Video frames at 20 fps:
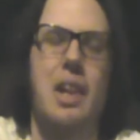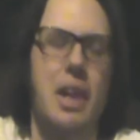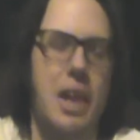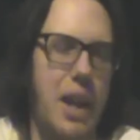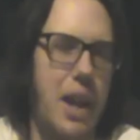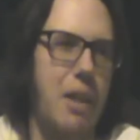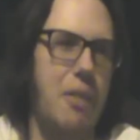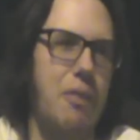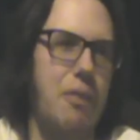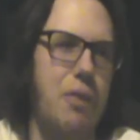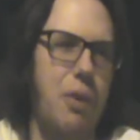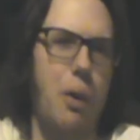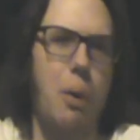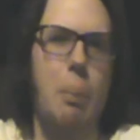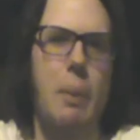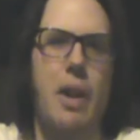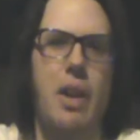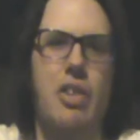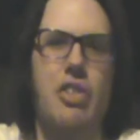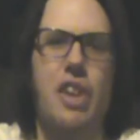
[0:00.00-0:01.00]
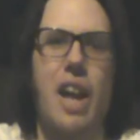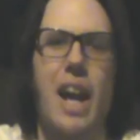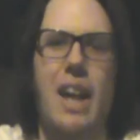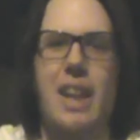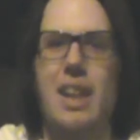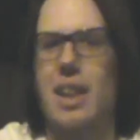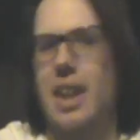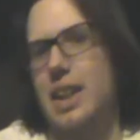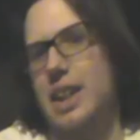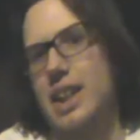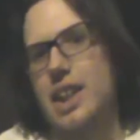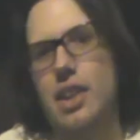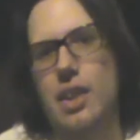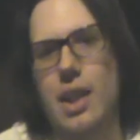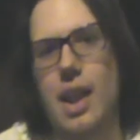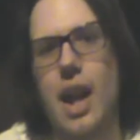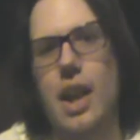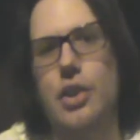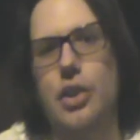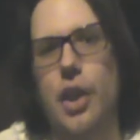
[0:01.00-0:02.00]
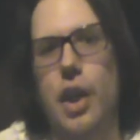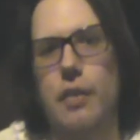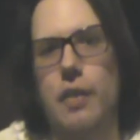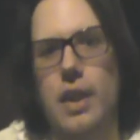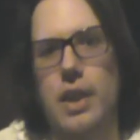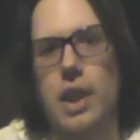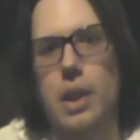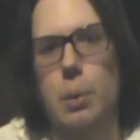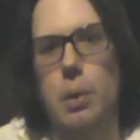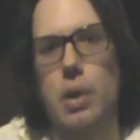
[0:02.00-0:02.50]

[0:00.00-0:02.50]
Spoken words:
in Full Metal Jacket, like he did a lot of stuff. Like he